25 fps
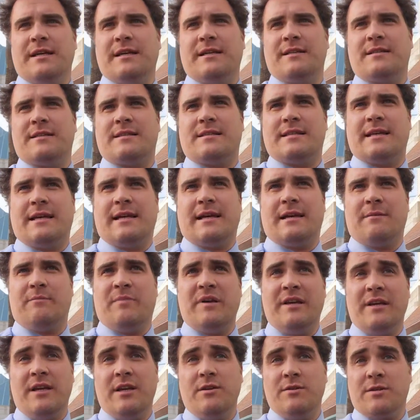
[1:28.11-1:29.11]
It's
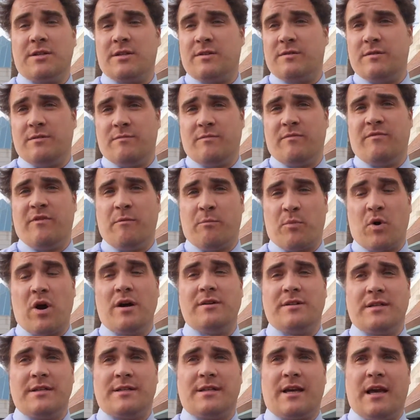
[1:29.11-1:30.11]
been used for
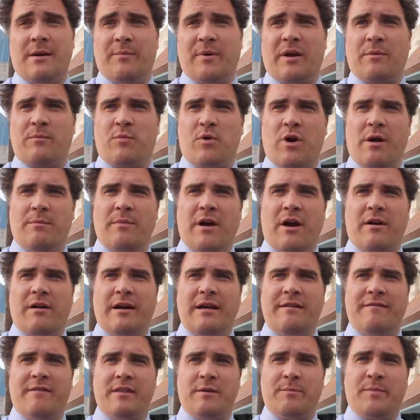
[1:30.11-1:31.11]
prototyping
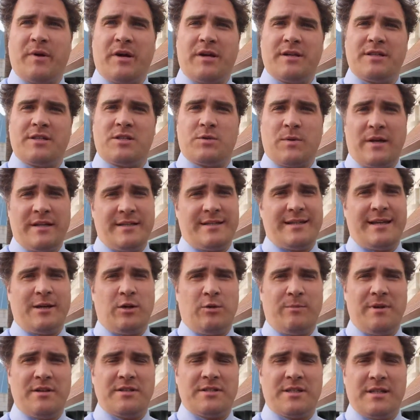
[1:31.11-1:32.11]
primarily for the past 20,
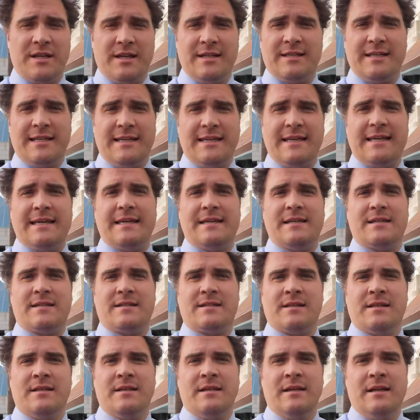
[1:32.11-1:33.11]
almost 30
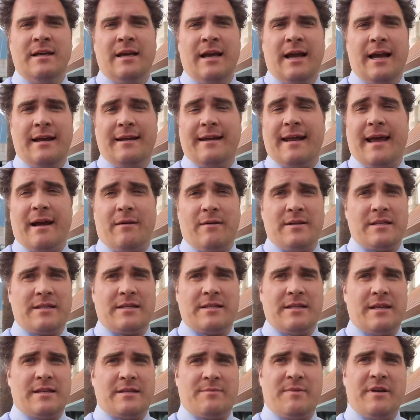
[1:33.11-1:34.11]
years. And now
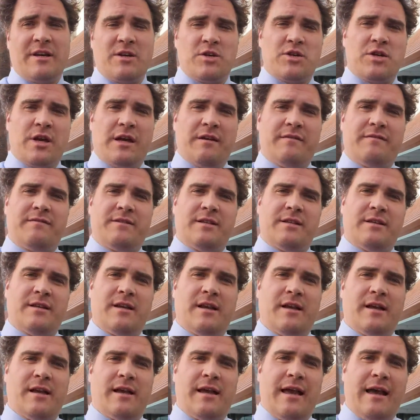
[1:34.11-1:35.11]
there's been a shift, and
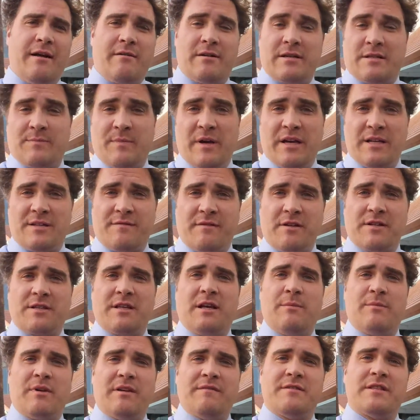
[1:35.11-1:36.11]
aerospace, for
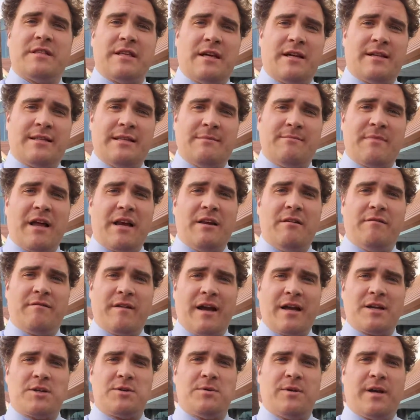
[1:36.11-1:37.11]
example, have started
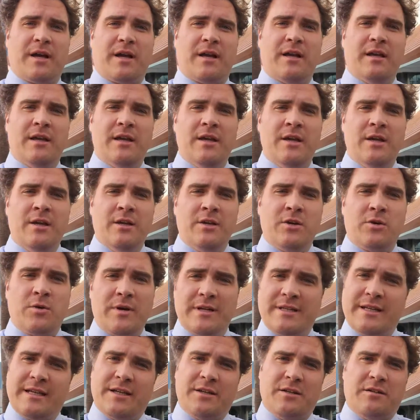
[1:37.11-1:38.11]
manufacturing
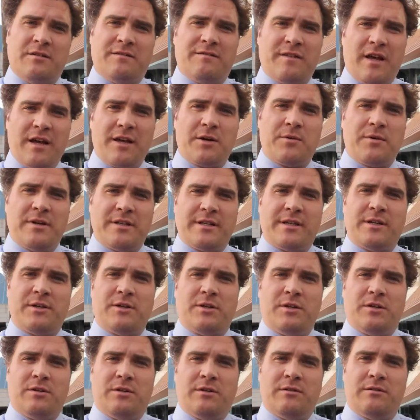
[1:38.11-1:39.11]
flight
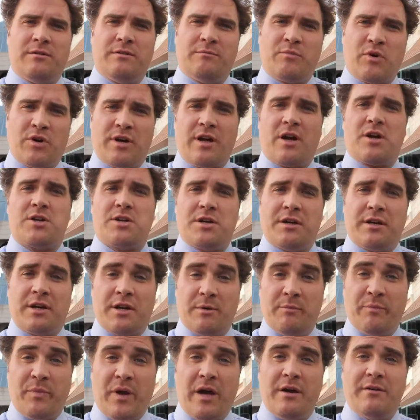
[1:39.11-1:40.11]
critical production
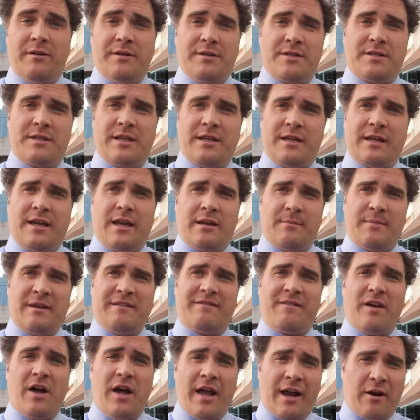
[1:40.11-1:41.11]
components that are going to be
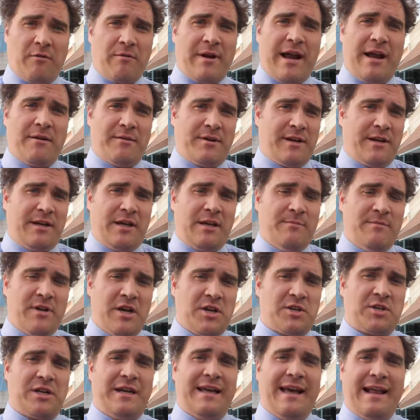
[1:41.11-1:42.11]
flying around in
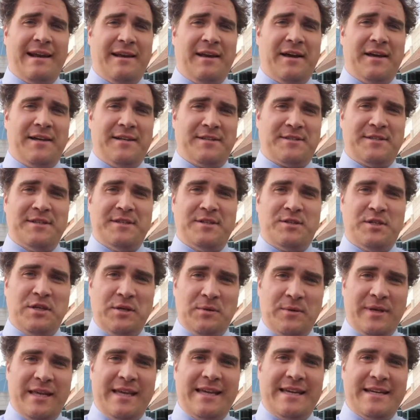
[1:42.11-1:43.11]
commercial airliners in
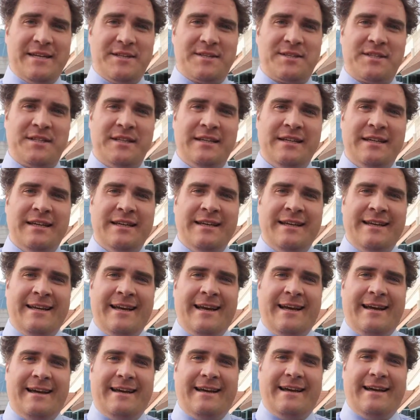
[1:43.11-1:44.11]
2 years.
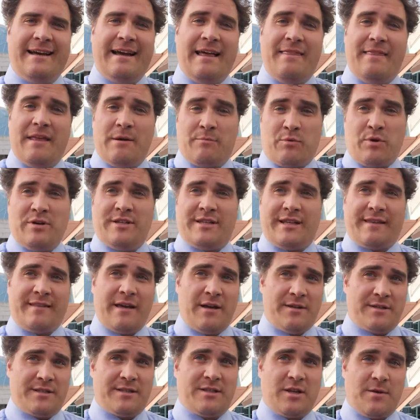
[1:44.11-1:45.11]
And they're printing
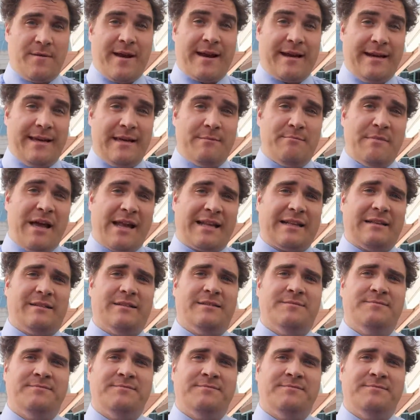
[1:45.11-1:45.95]
those directly in metal.